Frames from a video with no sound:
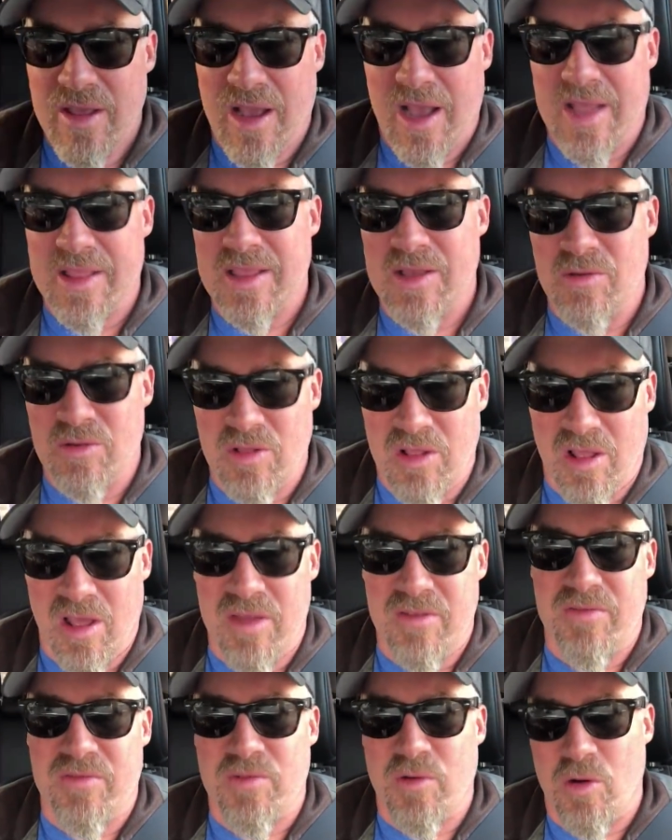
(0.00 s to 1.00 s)
I think it will
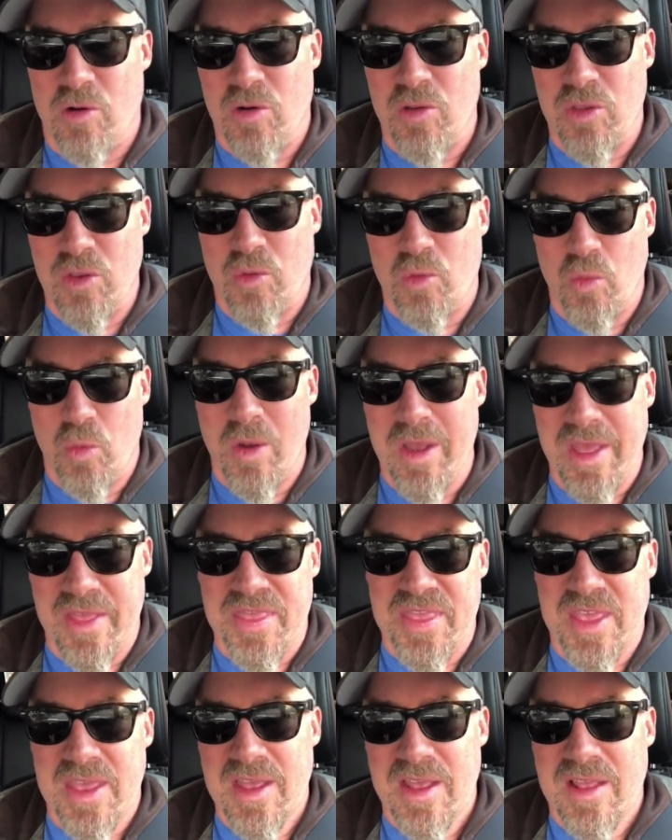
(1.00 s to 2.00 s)
unfold
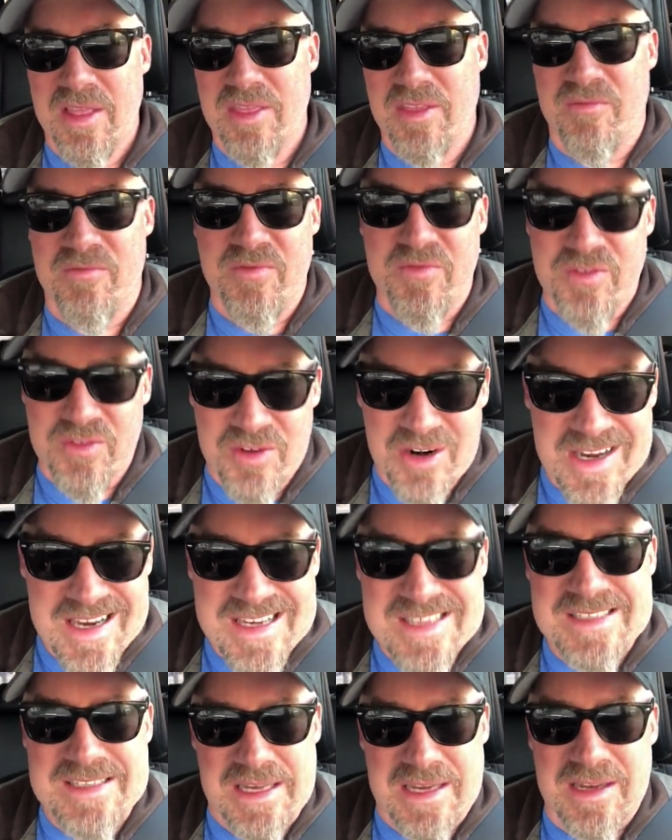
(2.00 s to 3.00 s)
with the
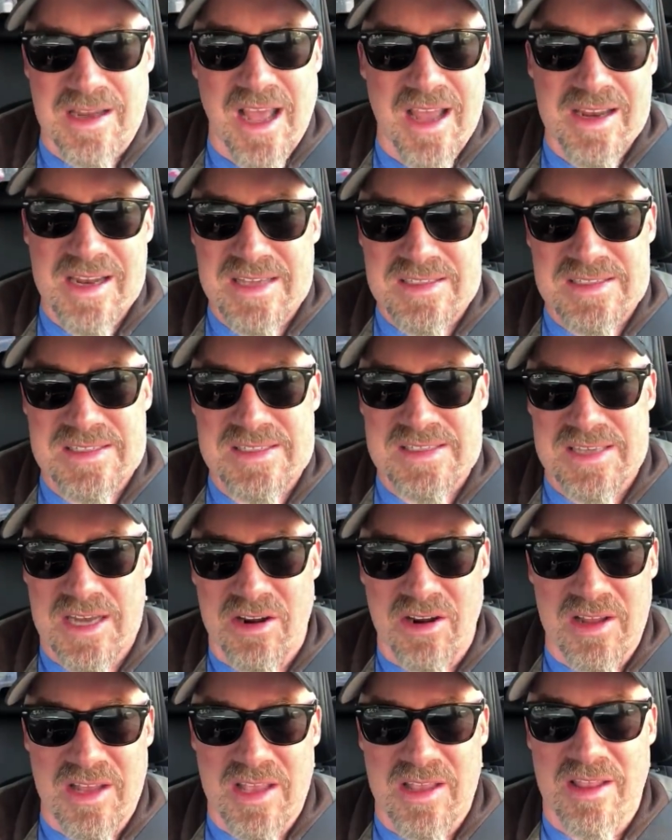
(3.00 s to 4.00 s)
freezing, not
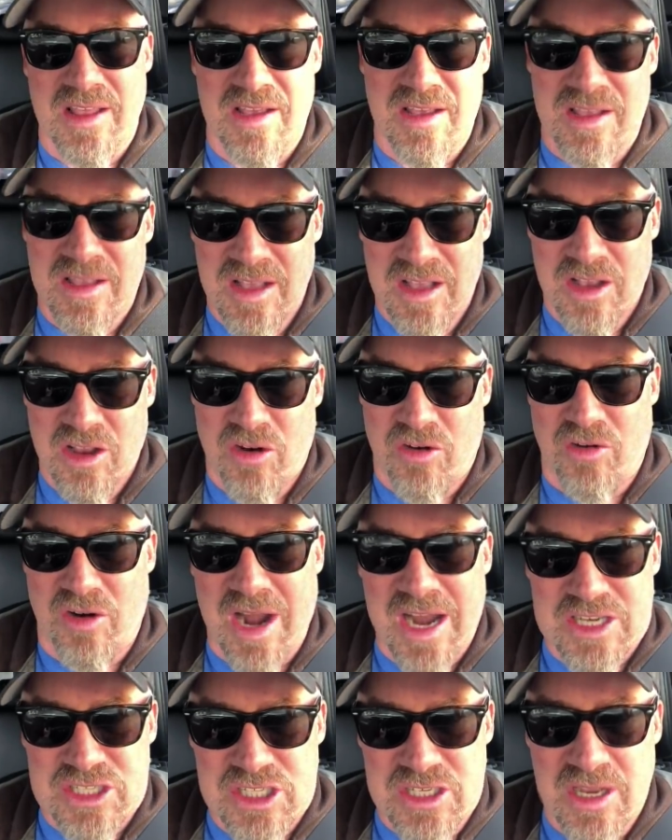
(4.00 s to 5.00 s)
necessarily the
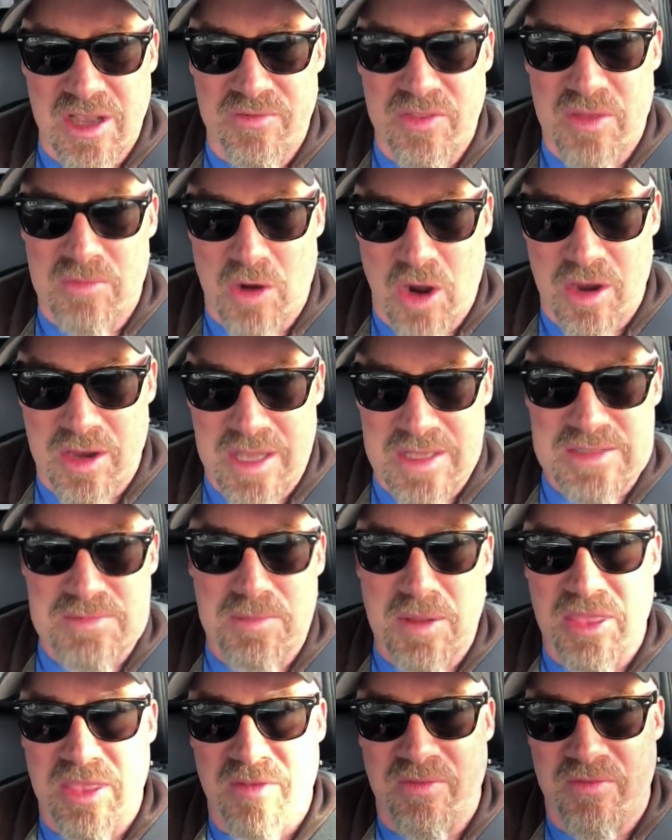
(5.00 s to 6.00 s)
crashing of the markets,
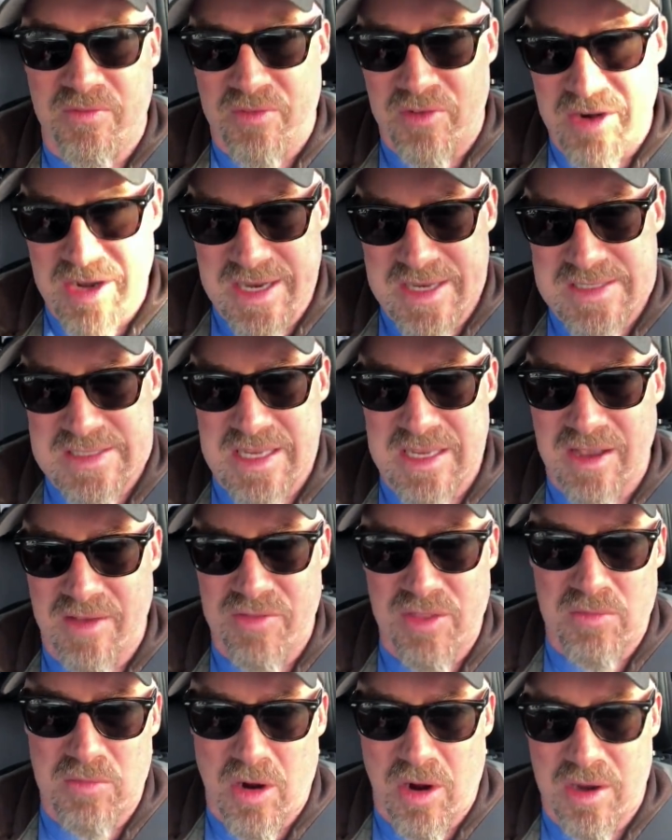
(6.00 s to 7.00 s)
but the freezing
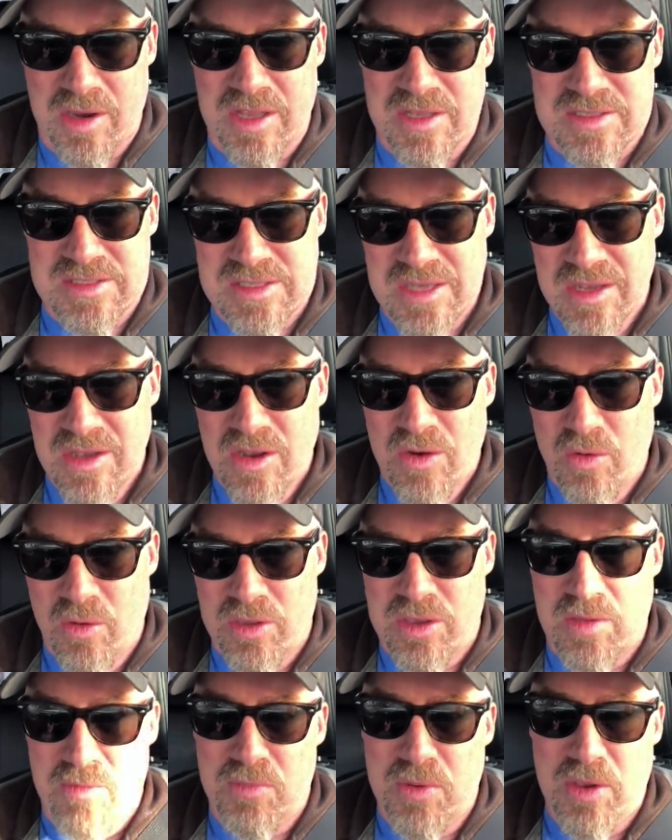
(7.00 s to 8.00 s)
of the markets
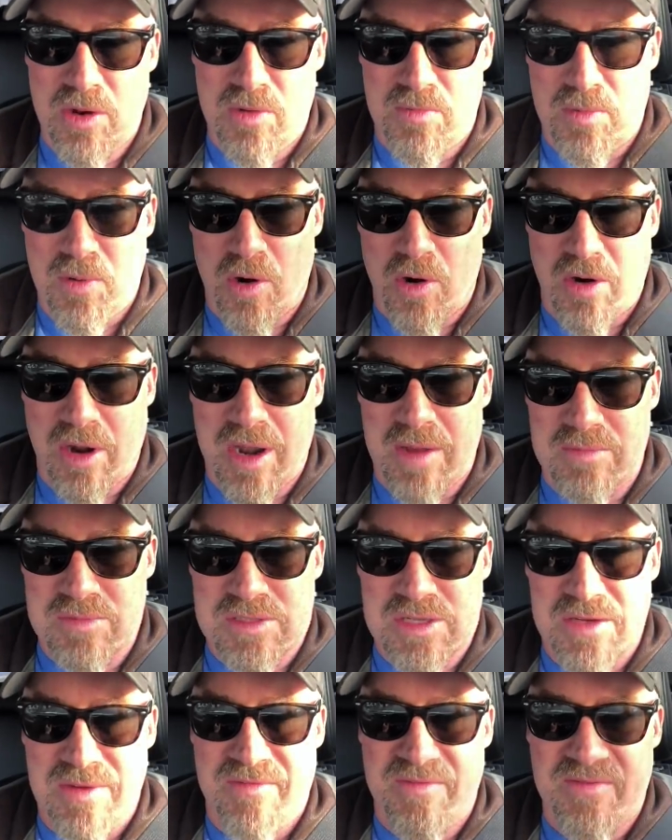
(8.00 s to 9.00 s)
with computer
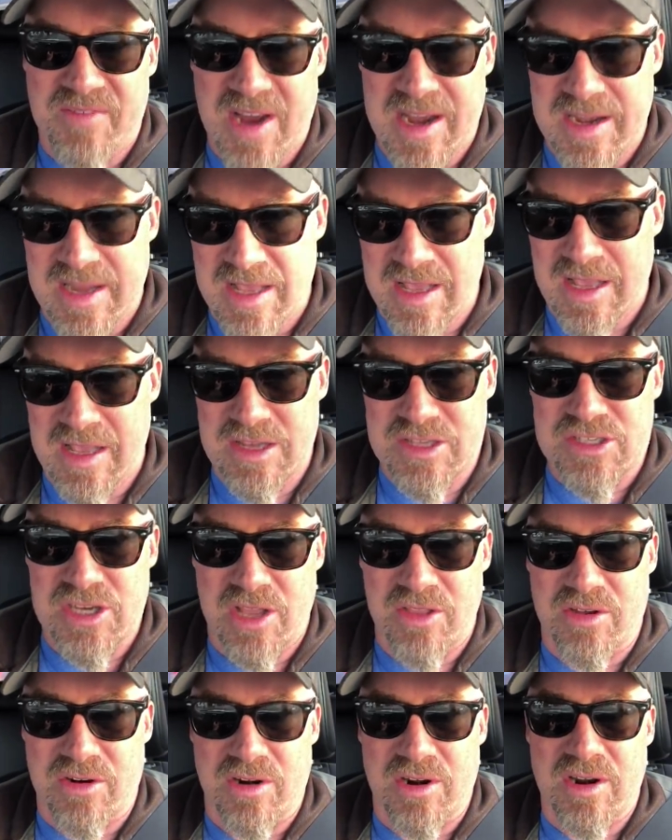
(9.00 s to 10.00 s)
programs fighting each
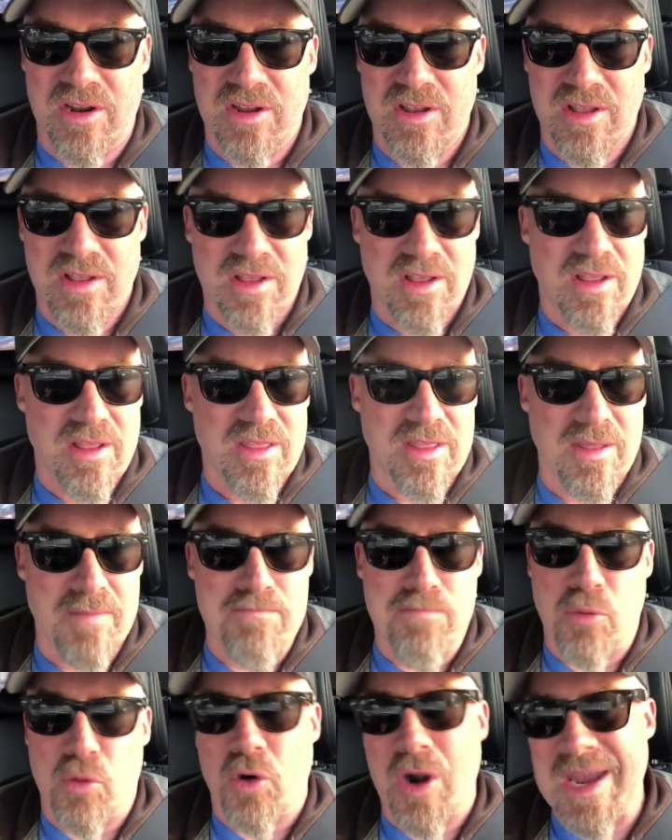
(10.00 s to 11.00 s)
other, the
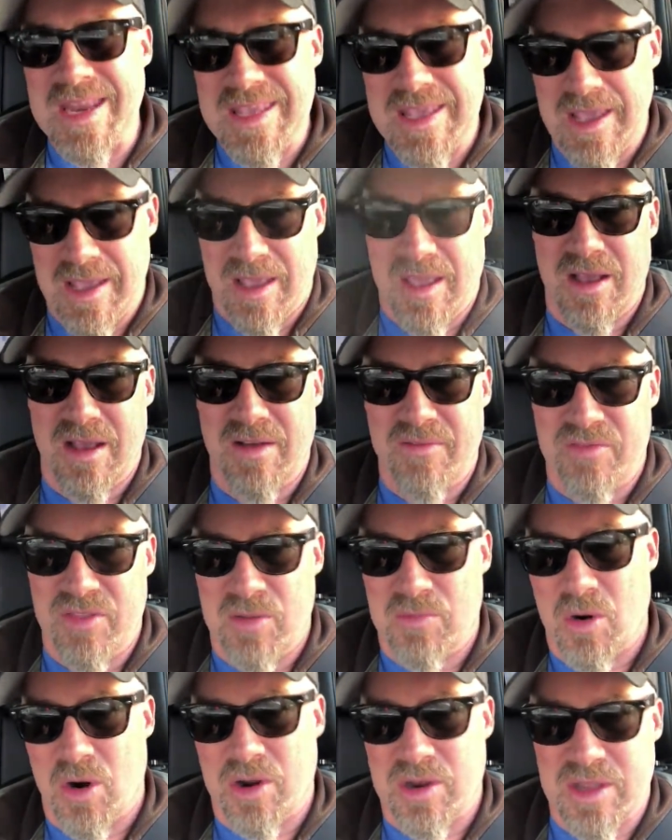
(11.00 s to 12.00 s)
breaking of
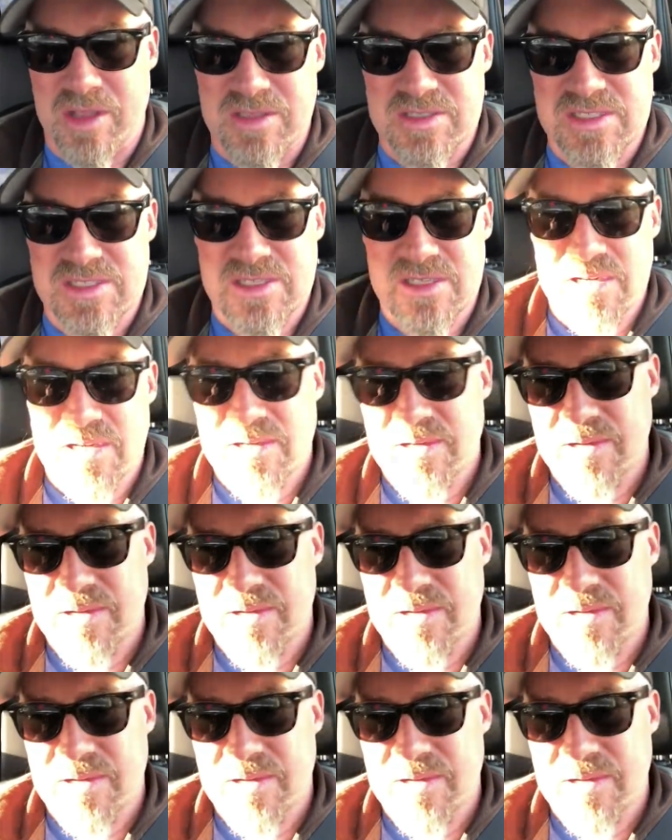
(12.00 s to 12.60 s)
the markets